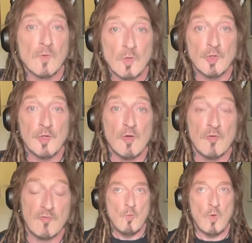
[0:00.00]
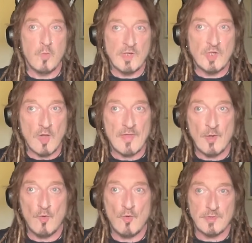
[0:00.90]
enough. Well, we got that
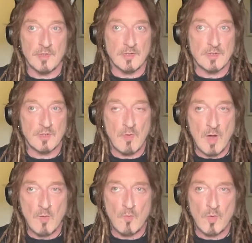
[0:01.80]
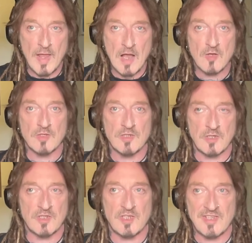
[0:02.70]
audience. So what I
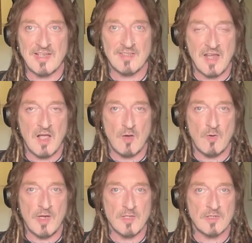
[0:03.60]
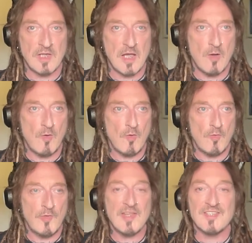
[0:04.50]
consider success now is that
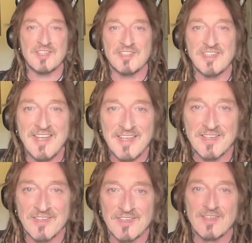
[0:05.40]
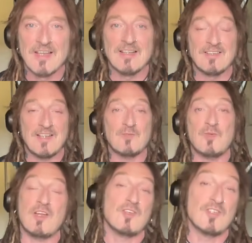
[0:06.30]
they stayed. That's what
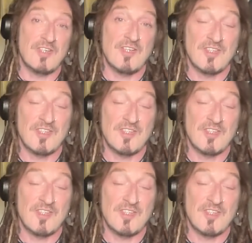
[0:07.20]
I consider